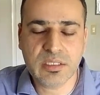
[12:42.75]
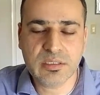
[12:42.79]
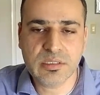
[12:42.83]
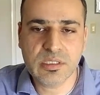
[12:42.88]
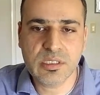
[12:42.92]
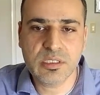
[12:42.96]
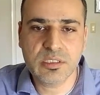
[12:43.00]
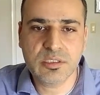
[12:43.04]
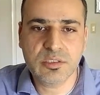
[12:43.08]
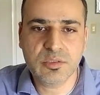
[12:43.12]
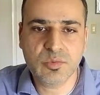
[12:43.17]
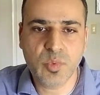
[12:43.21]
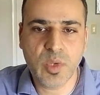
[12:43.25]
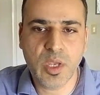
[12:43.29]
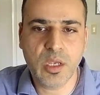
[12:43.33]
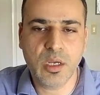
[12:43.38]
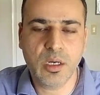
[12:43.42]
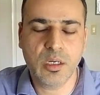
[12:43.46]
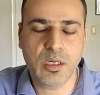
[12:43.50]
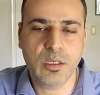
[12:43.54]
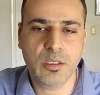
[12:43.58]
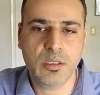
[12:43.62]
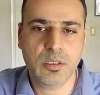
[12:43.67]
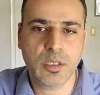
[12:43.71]
cases
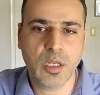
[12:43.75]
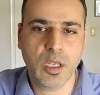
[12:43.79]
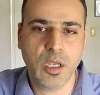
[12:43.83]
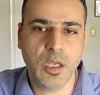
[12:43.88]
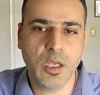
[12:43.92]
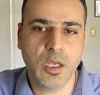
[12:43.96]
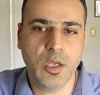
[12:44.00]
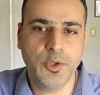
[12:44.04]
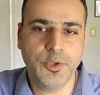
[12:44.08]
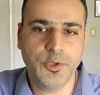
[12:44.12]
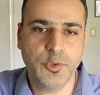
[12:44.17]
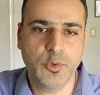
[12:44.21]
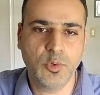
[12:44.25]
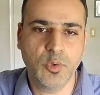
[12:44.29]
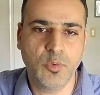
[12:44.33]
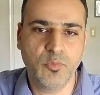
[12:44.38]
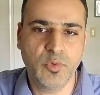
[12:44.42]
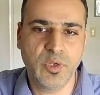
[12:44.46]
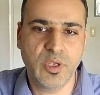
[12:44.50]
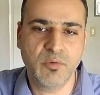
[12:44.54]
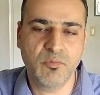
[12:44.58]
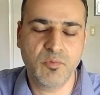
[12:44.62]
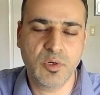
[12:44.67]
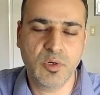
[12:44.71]
where,
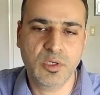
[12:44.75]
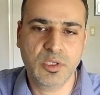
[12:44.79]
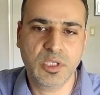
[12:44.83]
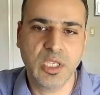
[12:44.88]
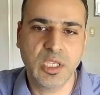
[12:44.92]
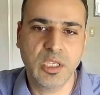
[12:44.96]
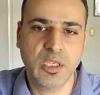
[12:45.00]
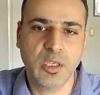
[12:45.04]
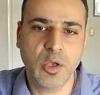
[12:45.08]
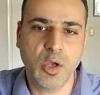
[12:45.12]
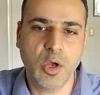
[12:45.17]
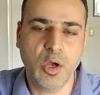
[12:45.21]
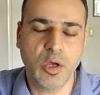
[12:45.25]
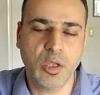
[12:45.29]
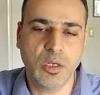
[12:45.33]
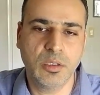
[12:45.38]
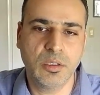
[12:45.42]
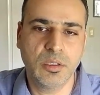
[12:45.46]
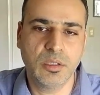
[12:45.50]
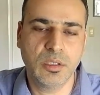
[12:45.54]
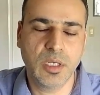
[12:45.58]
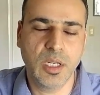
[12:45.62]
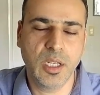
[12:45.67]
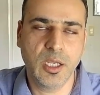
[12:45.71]
we are working
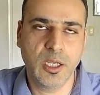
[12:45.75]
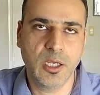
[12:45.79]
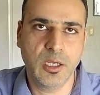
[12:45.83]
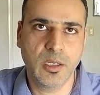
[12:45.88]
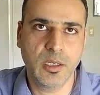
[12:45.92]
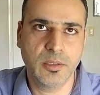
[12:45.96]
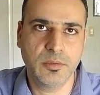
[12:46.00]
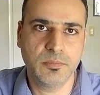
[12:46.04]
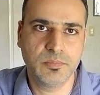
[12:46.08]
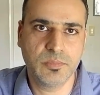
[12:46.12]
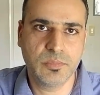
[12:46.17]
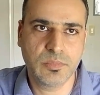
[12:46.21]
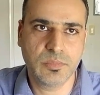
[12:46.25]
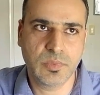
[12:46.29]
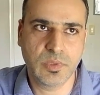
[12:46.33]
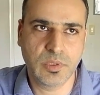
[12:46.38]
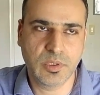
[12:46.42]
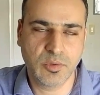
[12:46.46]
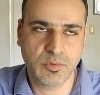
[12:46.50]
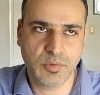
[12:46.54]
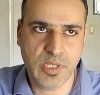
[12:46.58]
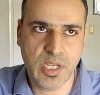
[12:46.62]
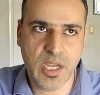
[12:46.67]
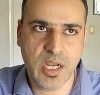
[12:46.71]
on
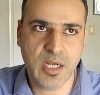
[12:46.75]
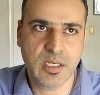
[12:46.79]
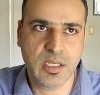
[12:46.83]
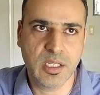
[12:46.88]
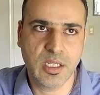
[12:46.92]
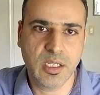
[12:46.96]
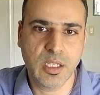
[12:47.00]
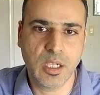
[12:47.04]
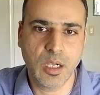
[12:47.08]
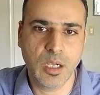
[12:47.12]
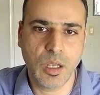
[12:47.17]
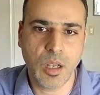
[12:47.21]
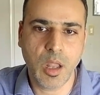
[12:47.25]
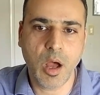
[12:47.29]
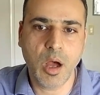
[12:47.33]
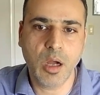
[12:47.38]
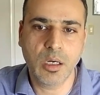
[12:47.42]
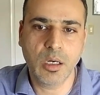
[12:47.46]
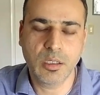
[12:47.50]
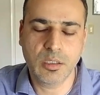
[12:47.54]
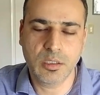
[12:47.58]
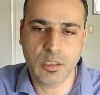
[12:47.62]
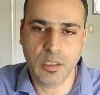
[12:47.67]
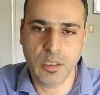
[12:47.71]
creating
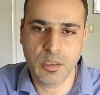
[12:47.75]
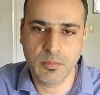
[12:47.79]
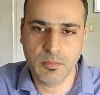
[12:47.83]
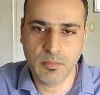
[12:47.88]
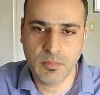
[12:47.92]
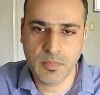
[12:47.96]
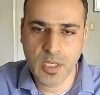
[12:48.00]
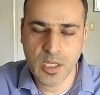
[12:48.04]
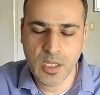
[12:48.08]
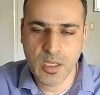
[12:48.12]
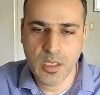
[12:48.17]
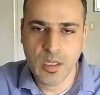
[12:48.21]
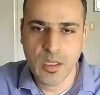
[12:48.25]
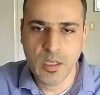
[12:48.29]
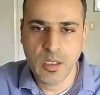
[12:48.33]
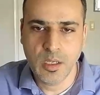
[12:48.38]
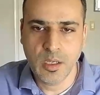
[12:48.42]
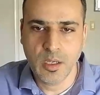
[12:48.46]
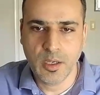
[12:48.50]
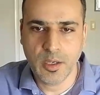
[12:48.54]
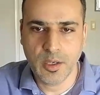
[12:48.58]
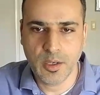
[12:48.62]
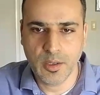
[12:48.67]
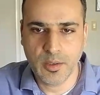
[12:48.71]
long-term
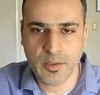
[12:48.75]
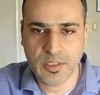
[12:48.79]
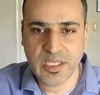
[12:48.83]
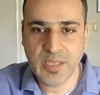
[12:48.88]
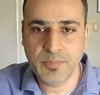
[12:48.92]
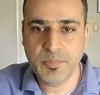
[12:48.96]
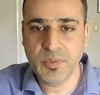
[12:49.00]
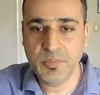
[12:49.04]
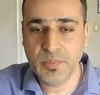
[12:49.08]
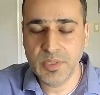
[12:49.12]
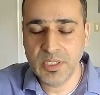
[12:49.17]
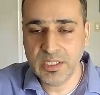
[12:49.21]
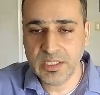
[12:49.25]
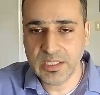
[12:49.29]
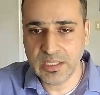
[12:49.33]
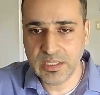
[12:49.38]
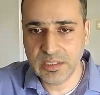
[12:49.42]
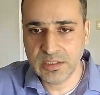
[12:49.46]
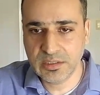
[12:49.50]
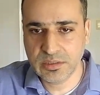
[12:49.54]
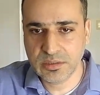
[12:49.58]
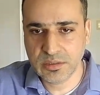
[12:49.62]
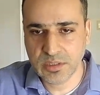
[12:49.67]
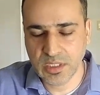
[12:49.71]

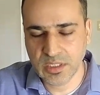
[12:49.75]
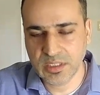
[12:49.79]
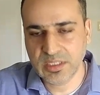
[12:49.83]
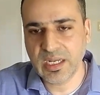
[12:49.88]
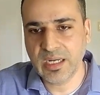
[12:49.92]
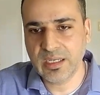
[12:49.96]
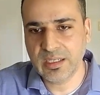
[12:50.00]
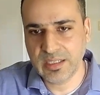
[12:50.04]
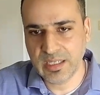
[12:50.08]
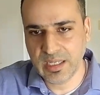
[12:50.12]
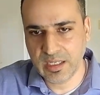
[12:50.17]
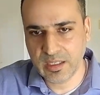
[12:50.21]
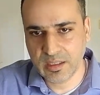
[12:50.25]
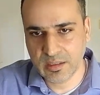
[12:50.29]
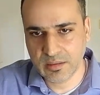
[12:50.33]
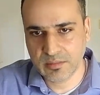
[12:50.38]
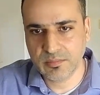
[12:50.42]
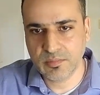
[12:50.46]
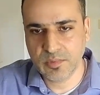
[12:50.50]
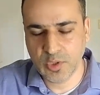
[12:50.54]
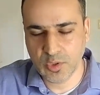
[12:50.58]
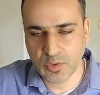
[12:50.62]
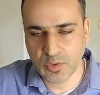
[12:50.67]
capabilities, it can take,